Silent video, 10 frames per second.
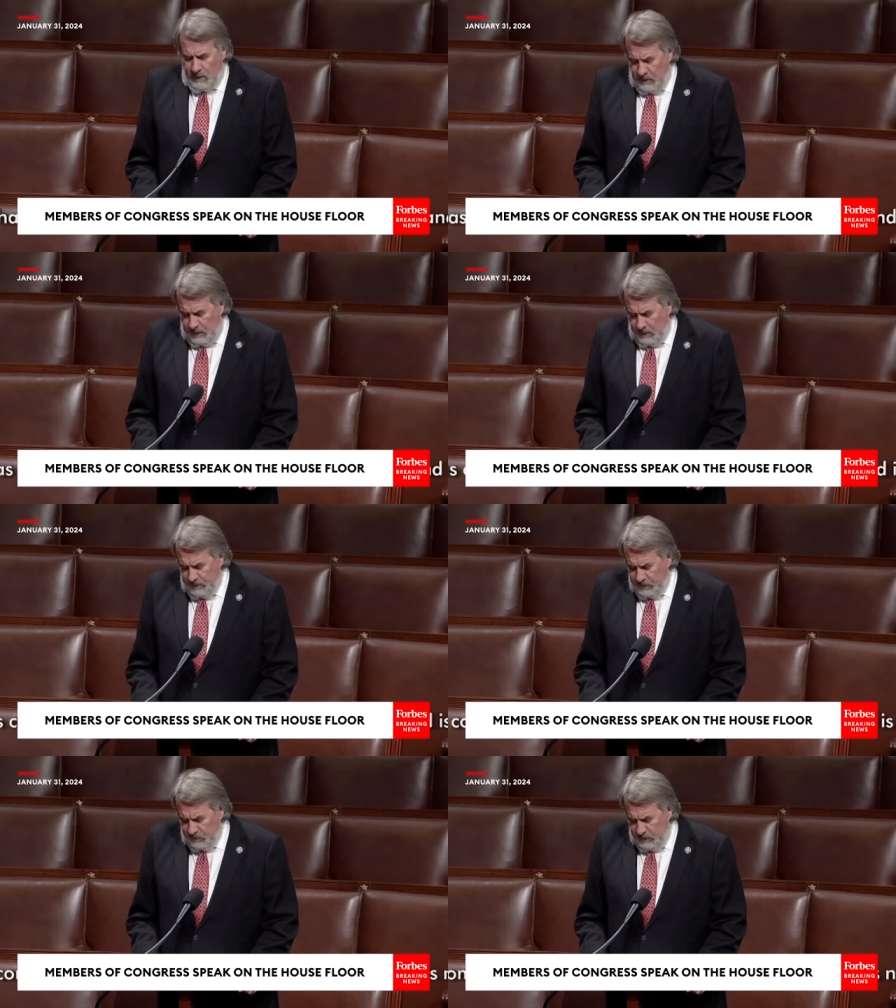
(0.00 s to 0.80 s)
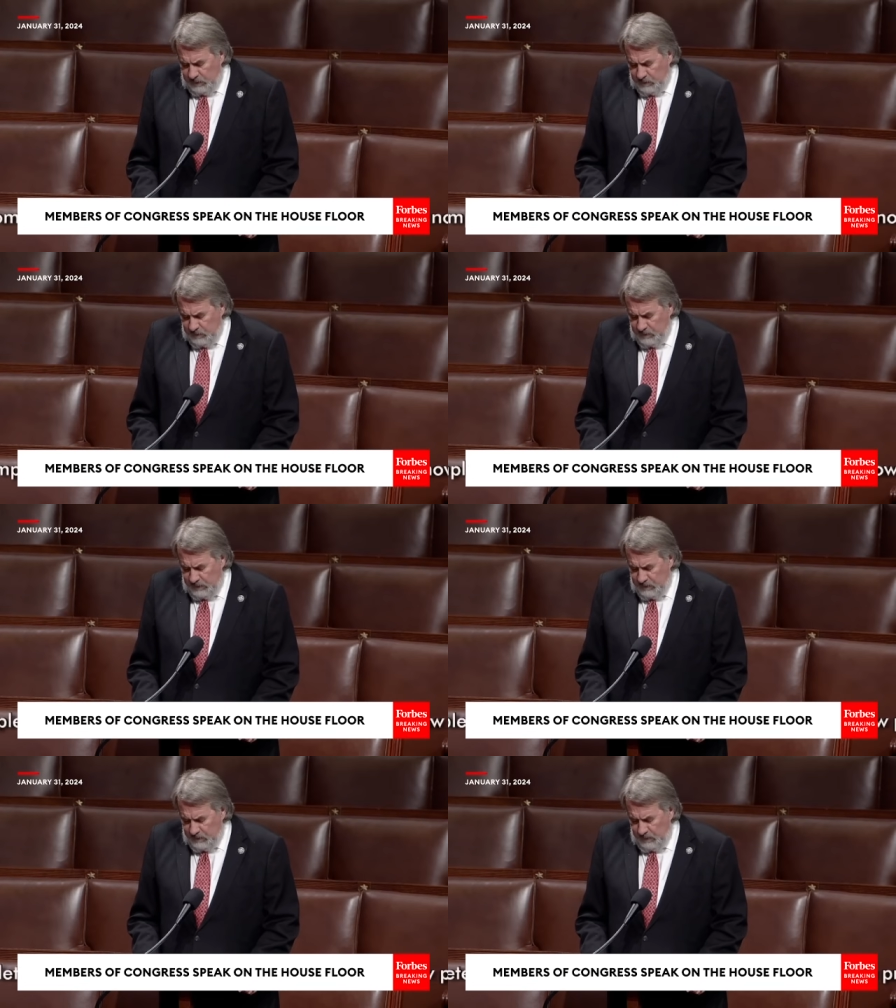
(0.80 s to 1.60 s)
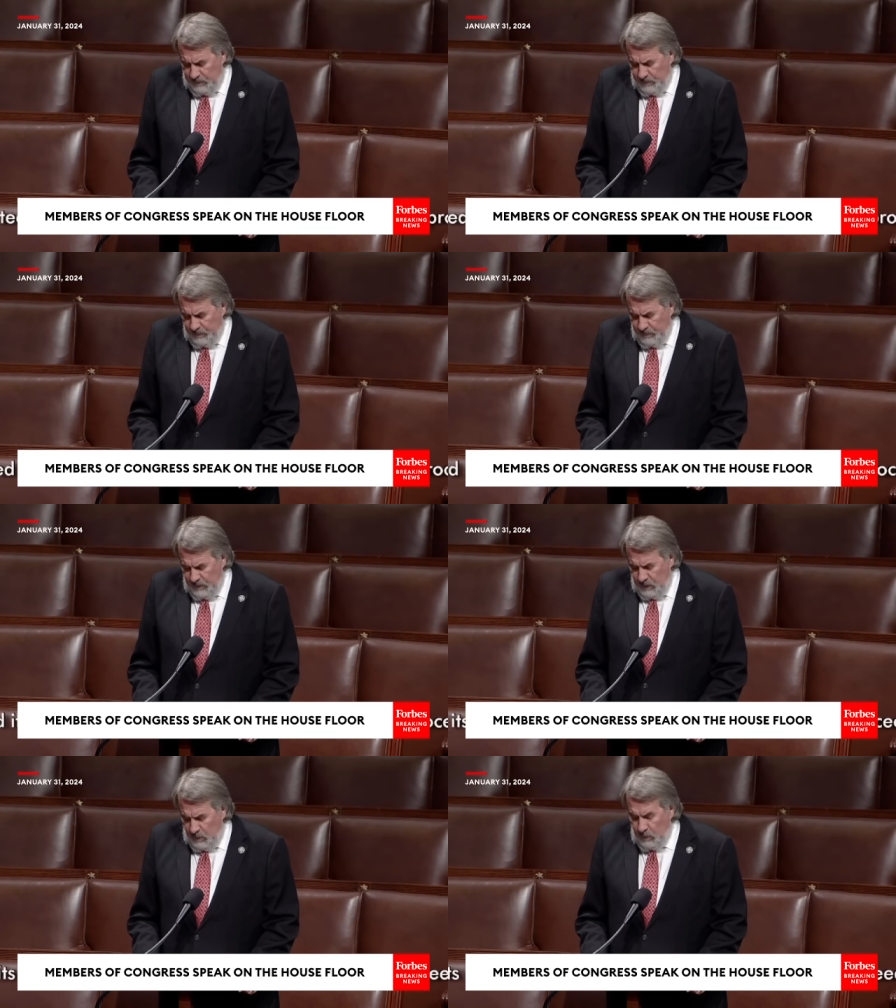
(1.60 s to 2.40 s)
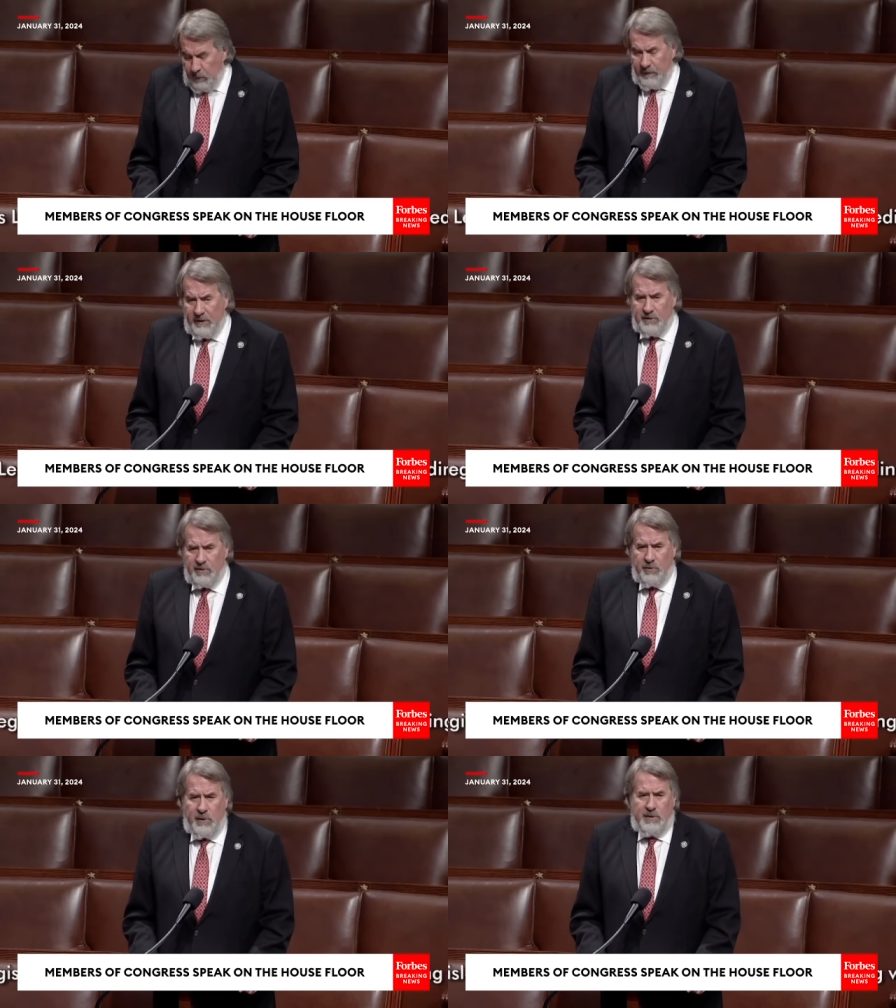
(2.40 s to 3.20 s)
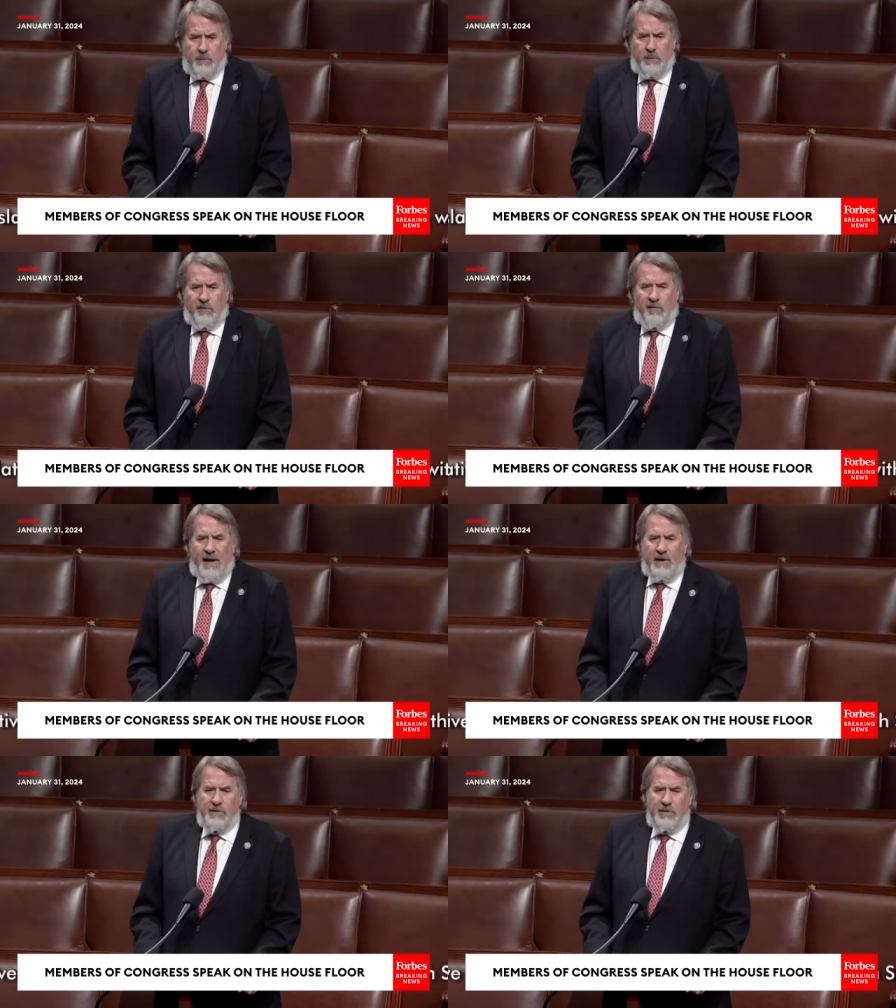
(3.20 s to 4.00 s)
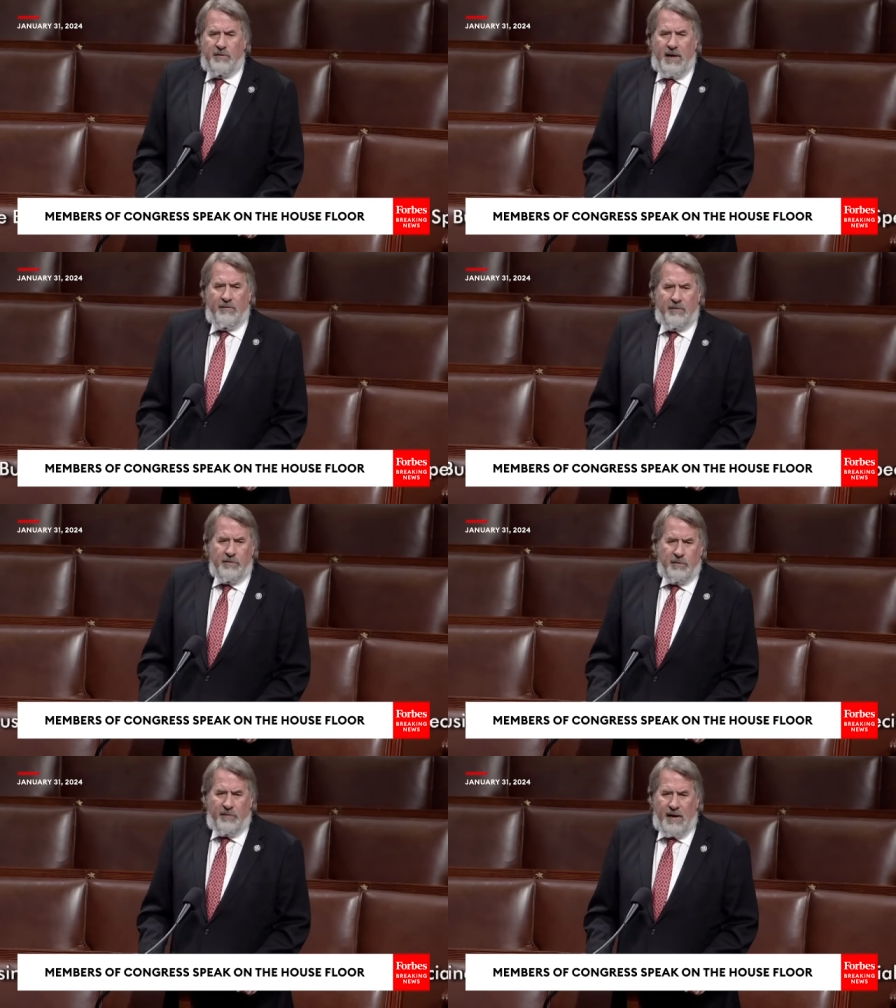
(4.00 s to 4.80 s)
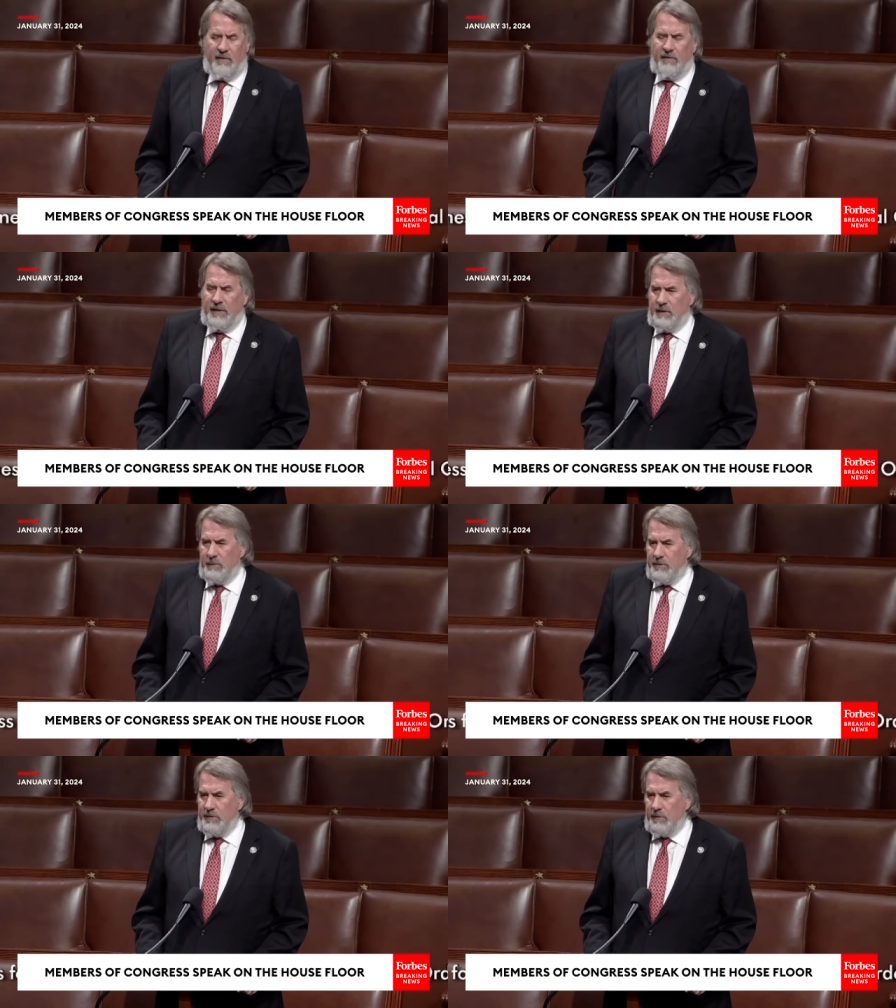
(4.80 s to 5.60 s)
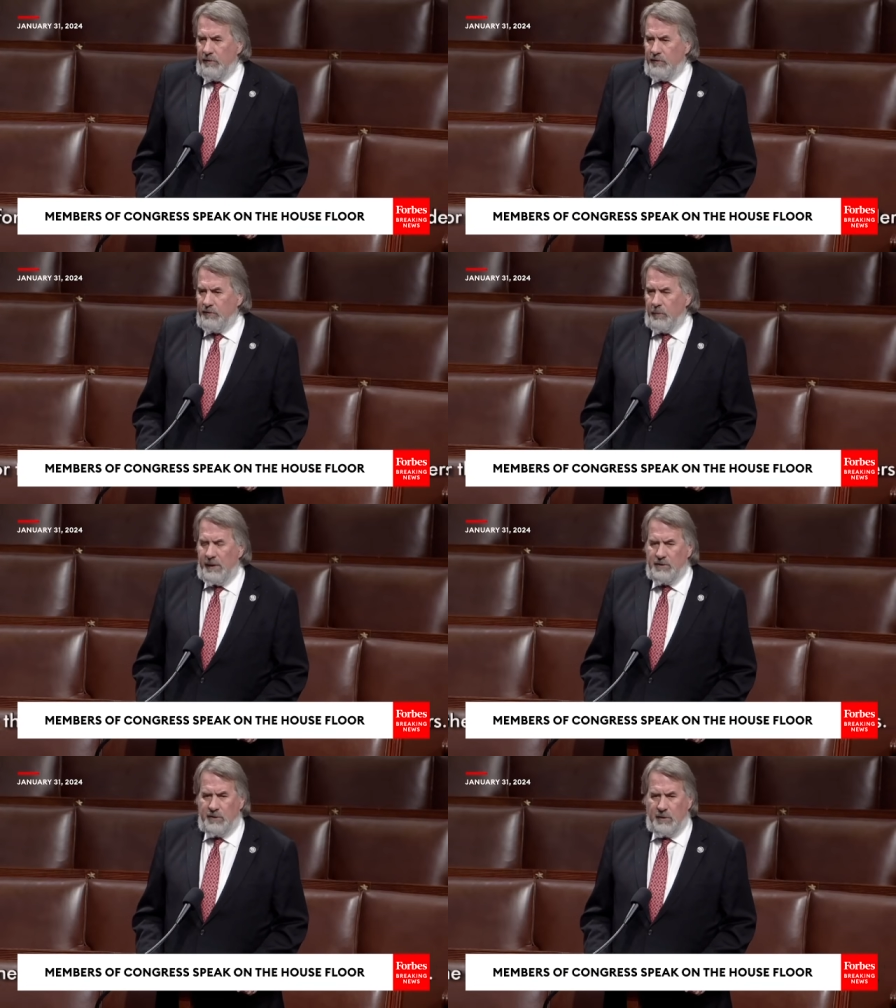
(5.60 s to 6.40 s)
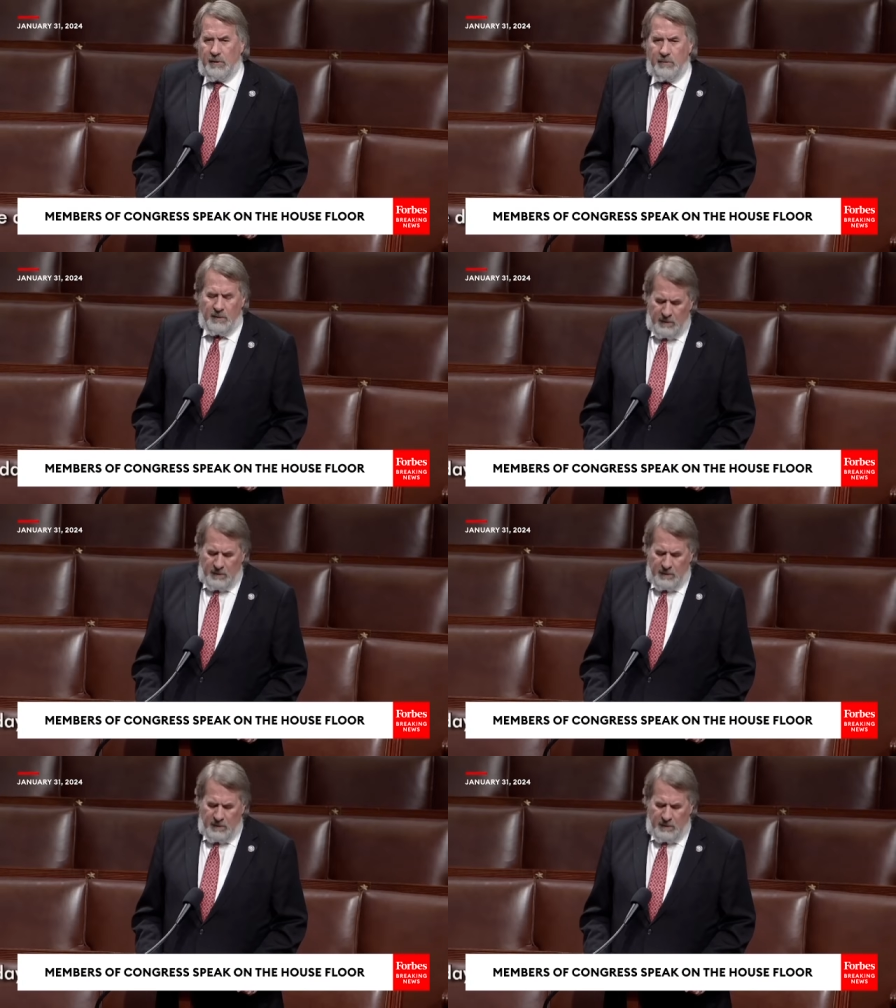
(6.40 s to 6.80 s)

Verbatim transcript: uh, helped us with, is that uh, we've had a situation where fire survivors, uh, fire victims of so much uh,